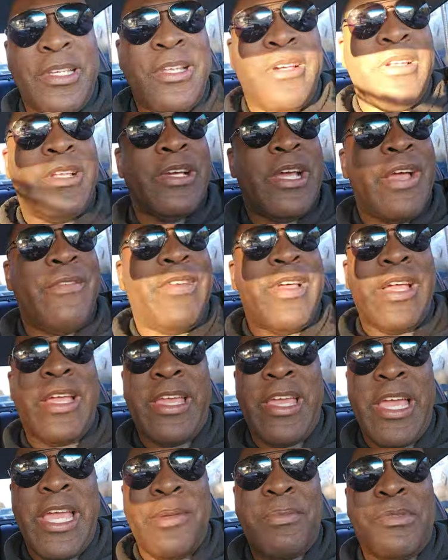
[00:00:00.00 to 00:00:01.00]
You know, they have that
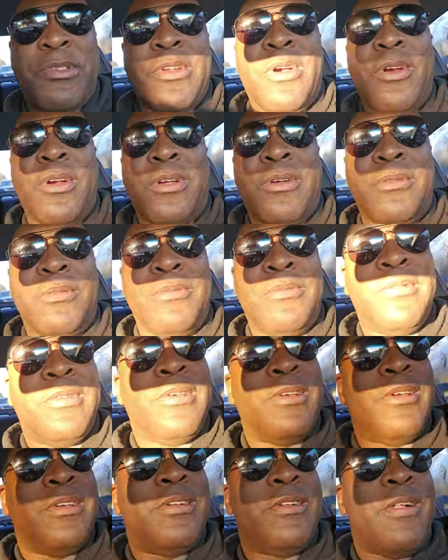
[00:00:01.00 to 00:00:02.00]
game circle.
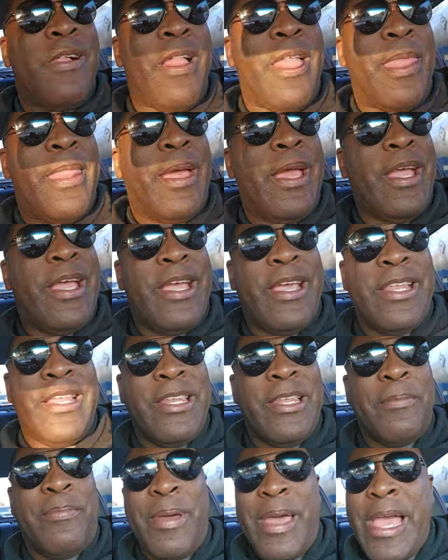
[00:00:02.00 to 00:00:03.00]
And
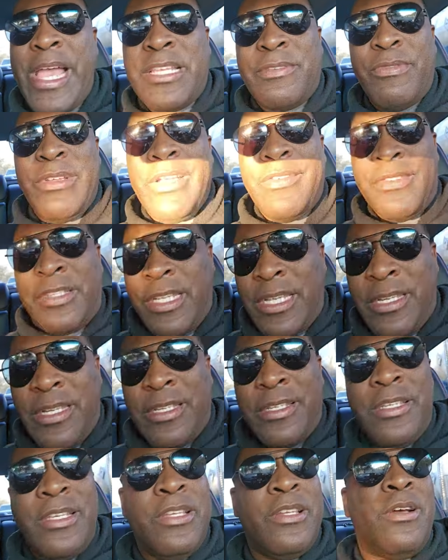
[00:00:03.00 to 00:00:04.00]
in the past we have seen
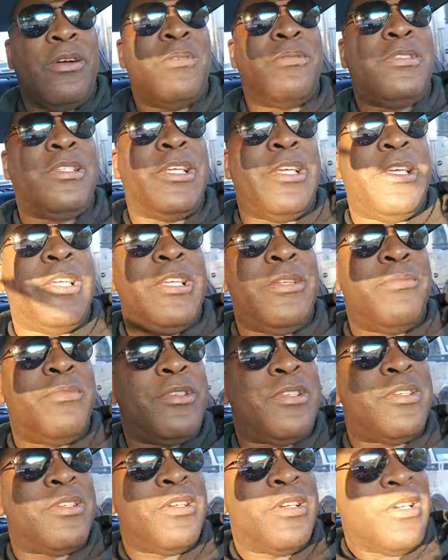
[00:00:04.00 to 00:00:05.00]
it. You know,
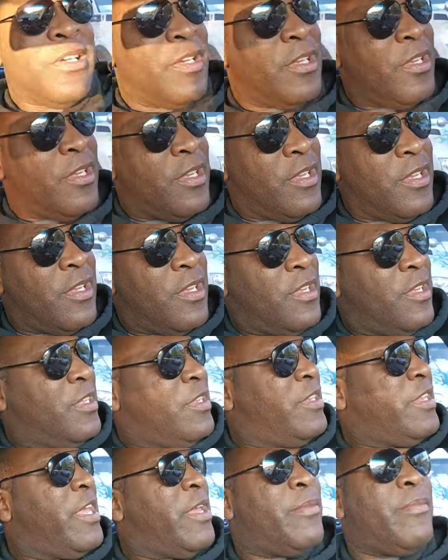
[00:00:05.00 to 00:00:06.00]
teams
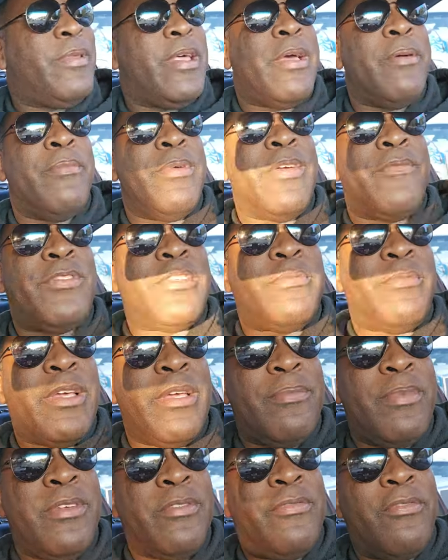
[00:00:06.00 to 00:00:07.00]
that, that Memphis
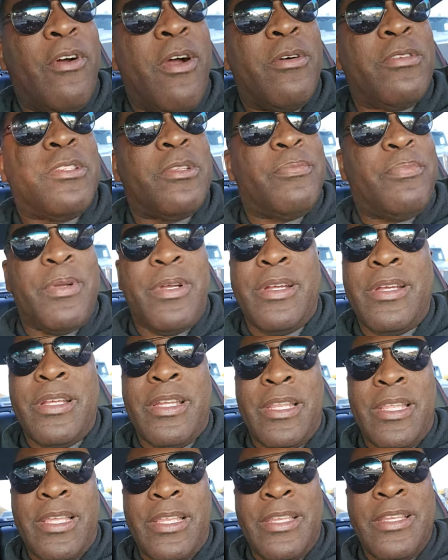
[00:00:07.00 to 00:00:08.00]
may be far superior
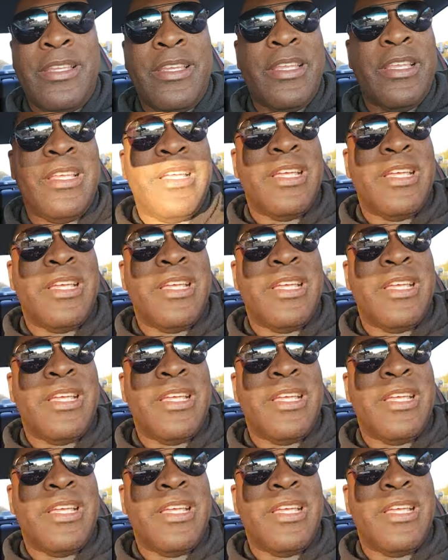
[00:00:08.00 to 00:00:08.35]
than